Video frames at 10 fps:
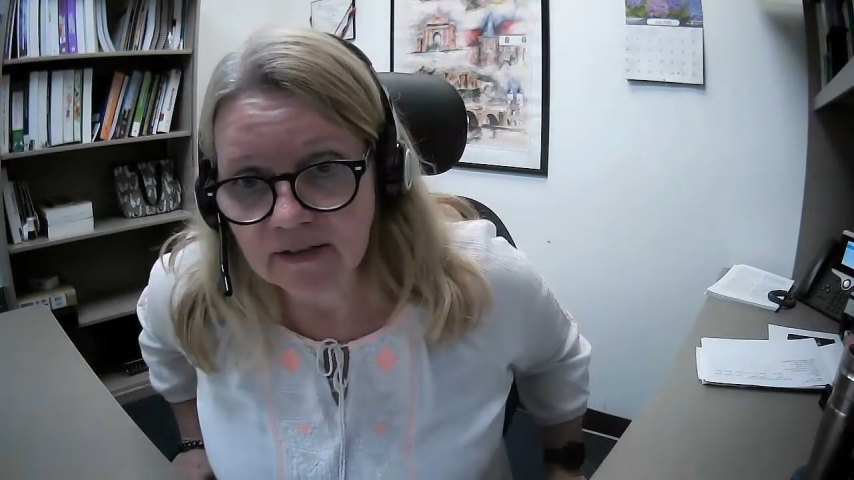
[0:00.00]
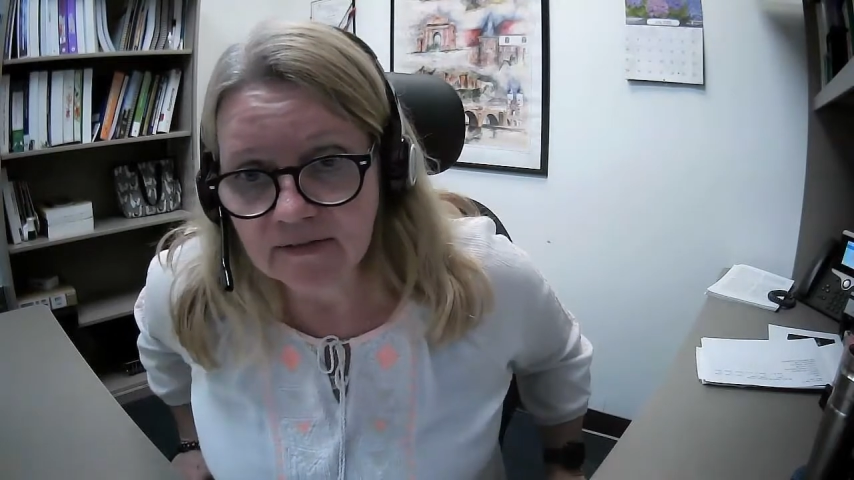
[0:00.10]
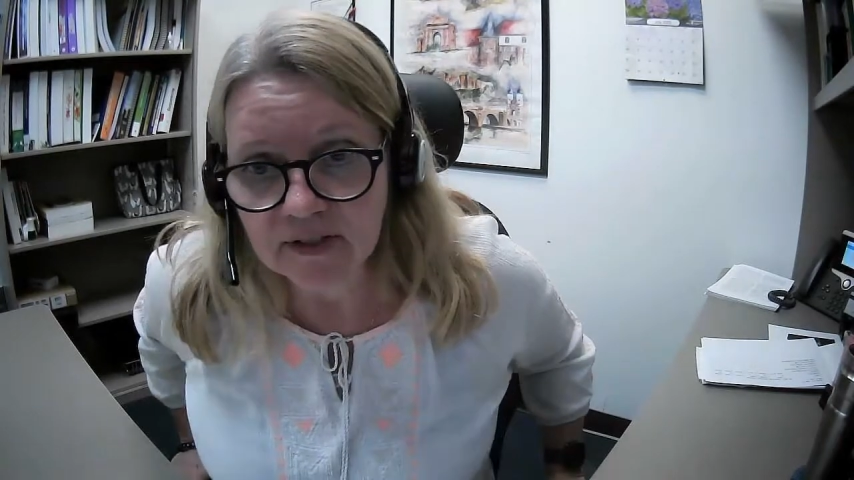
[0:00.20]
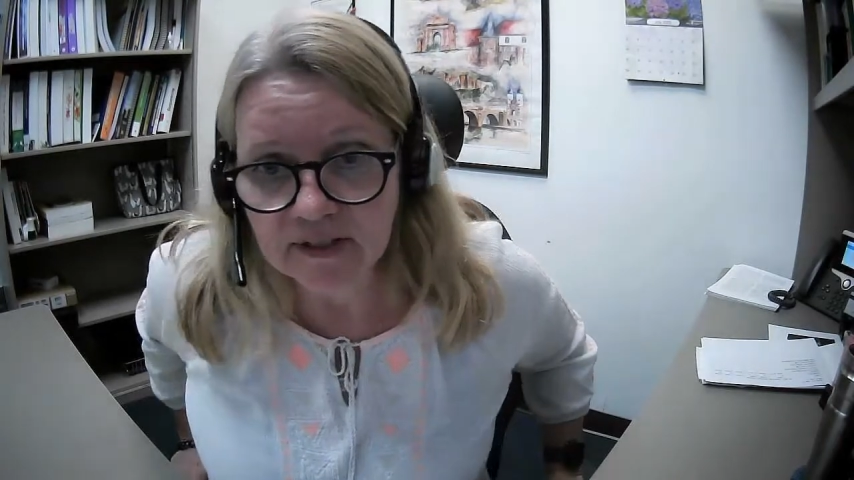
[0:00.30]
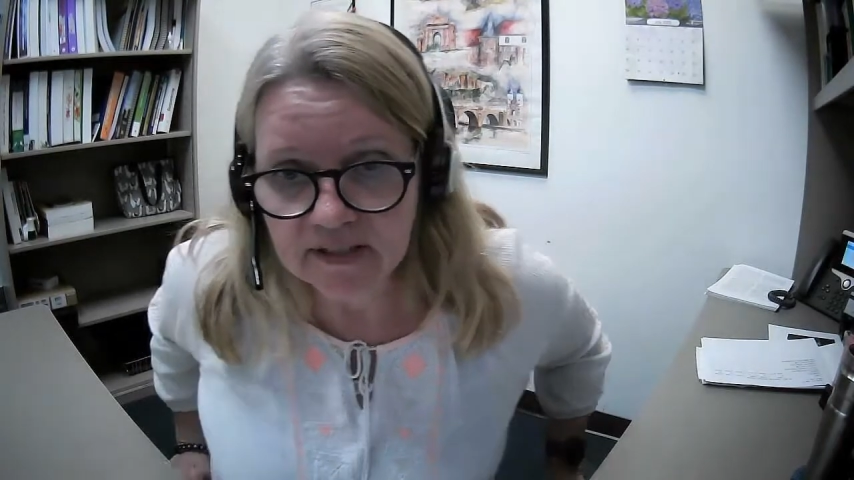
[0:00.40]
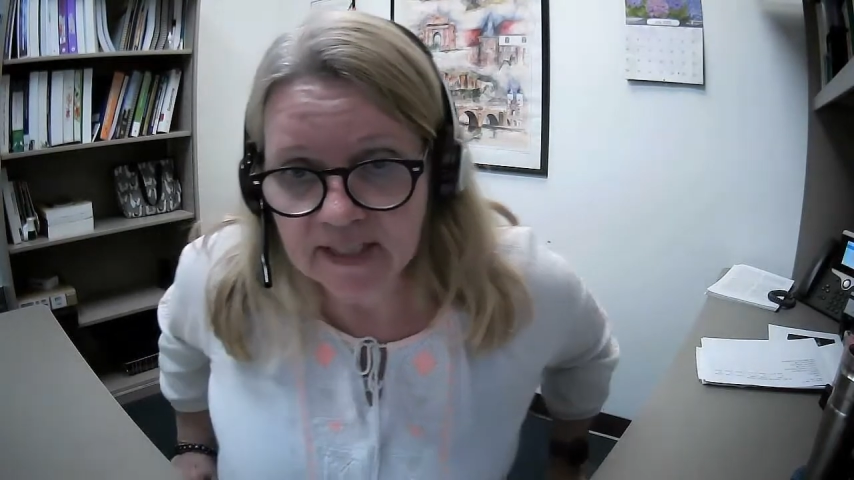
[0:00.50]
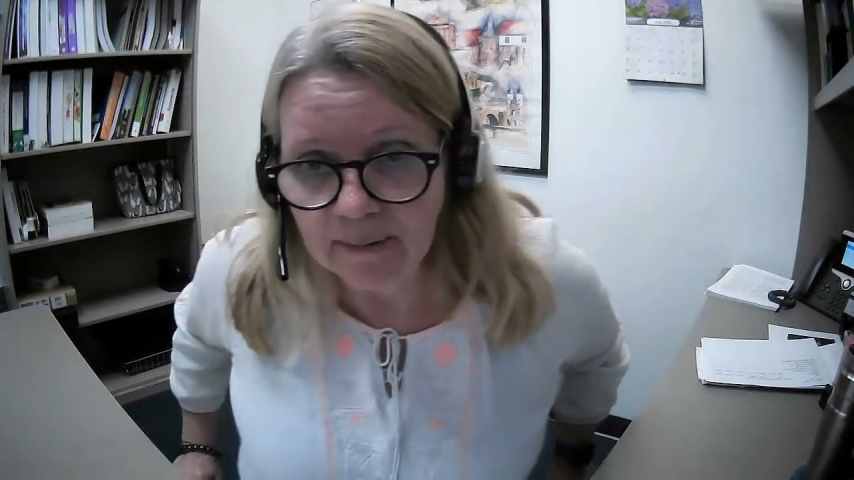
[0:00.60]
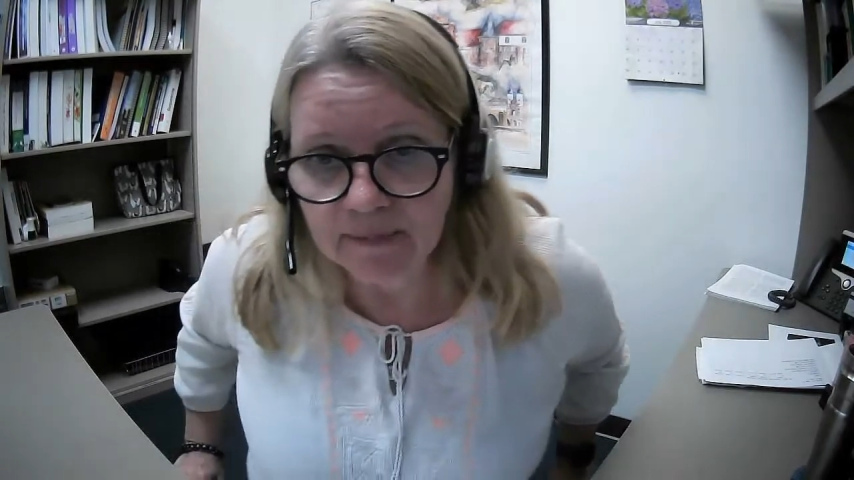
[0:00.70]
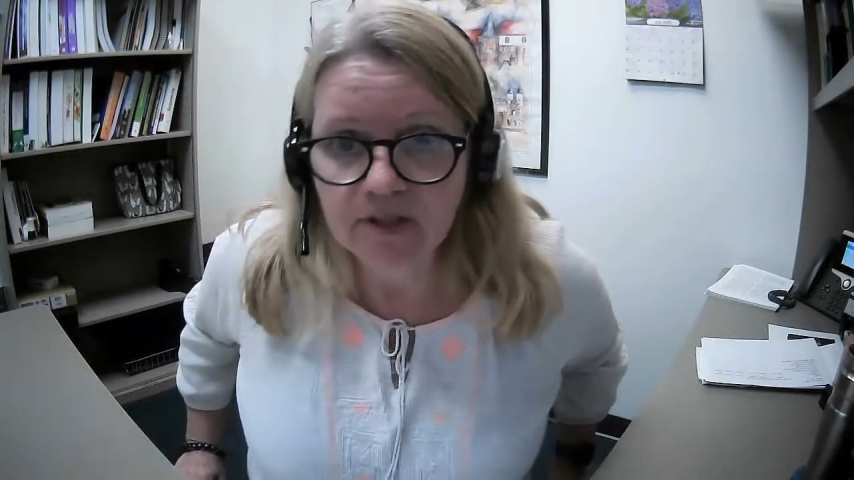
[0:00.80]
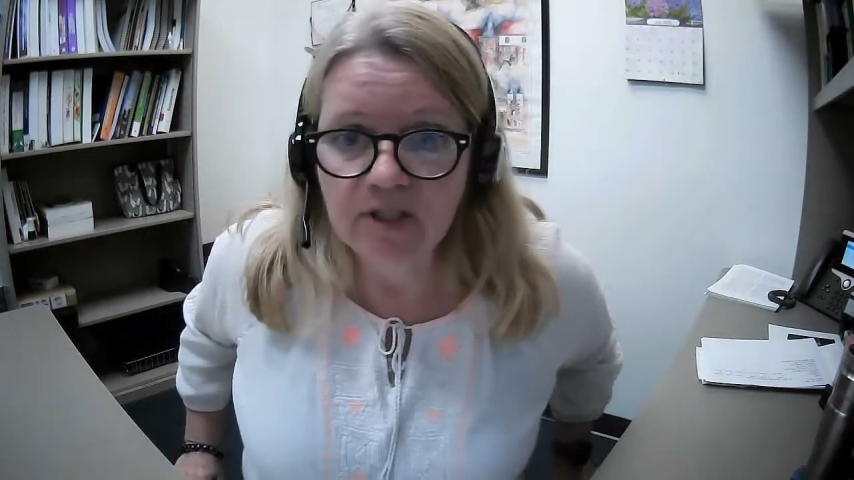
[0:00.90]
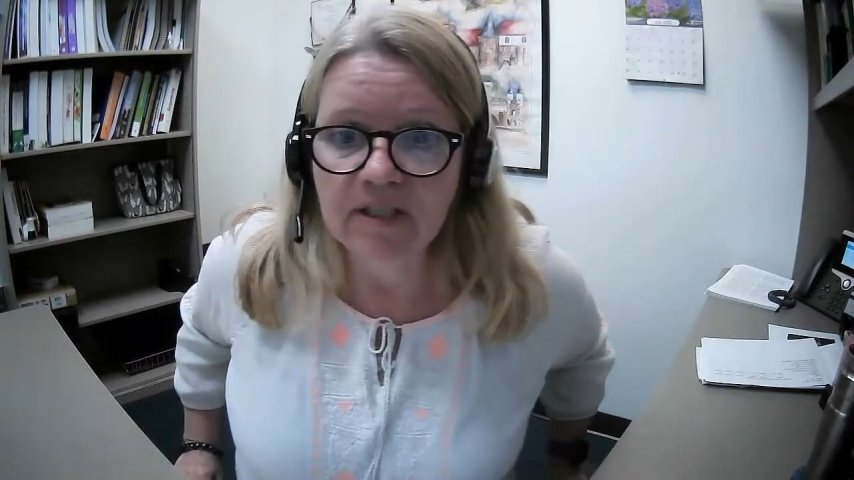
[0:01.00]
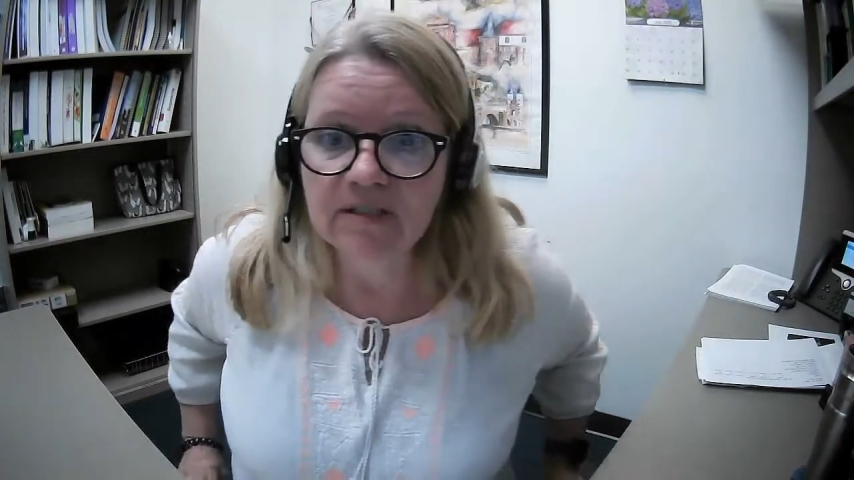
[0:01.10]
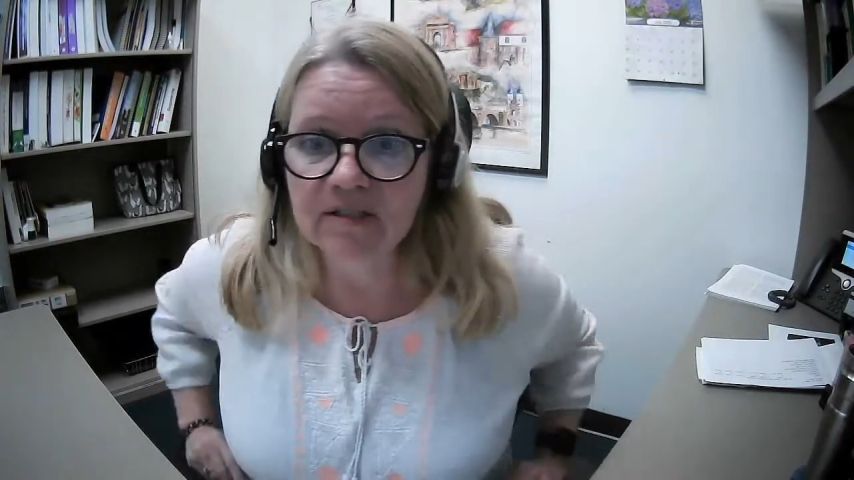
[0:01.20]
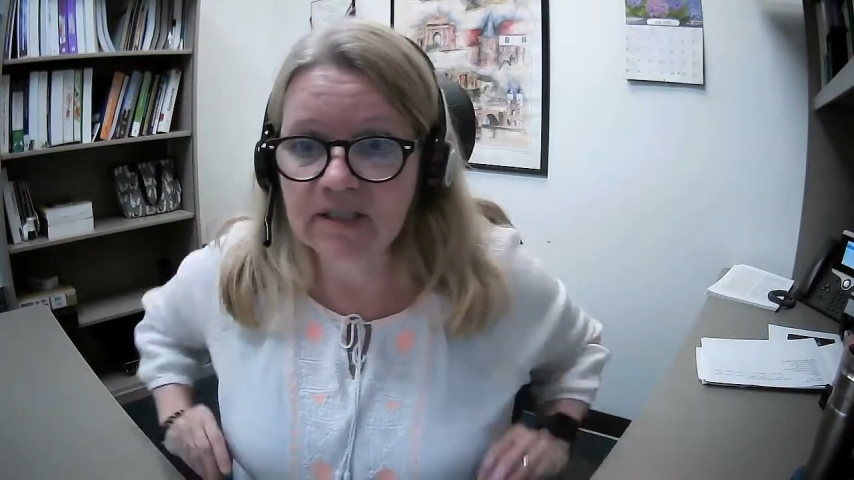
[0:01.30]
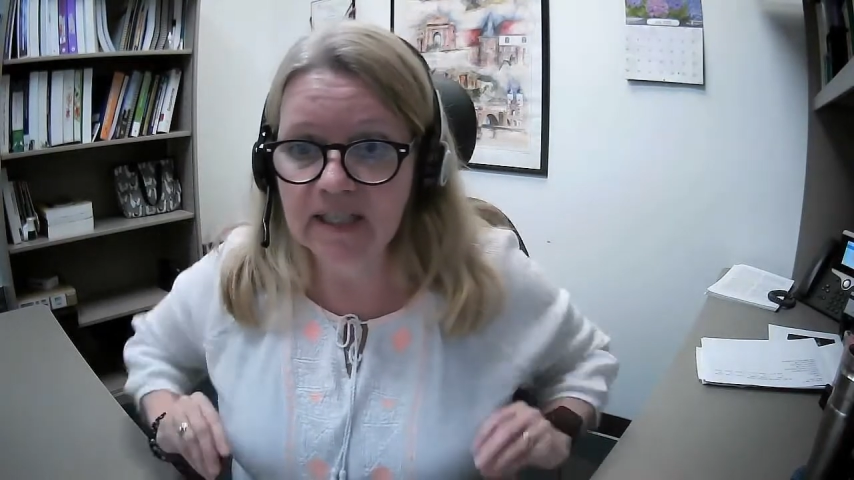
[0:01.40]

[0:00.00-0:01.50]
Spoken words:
have to establish and